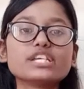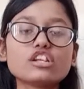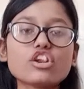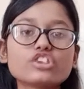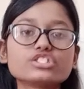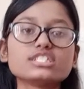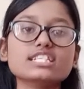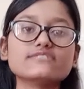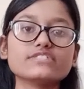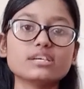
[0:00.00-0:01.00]
Penology
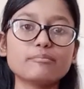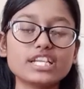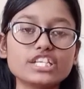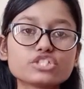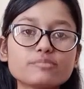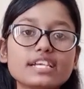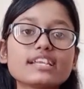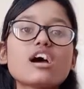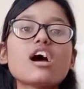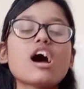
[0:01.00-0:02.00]
deals with the
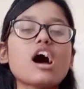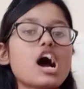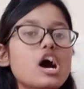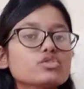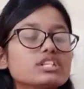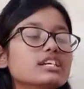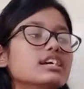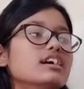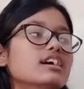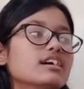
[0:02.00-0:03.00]
punishment, how
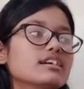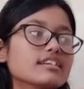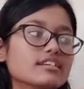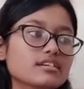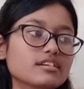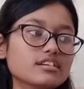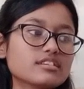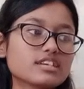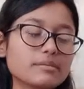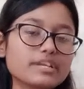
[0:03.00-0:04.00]
the
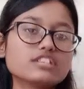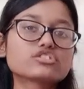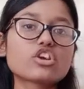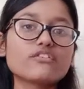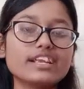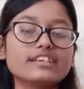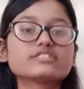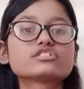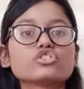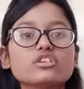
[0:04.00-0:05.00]
criminals or
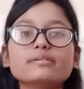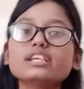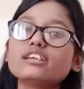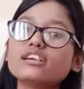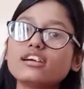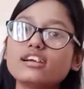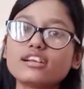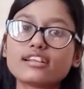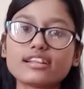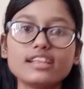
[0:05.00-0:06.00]
offenders should be
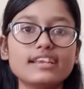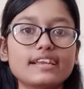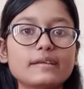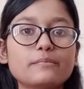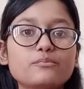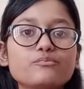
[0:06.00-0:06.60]
treated.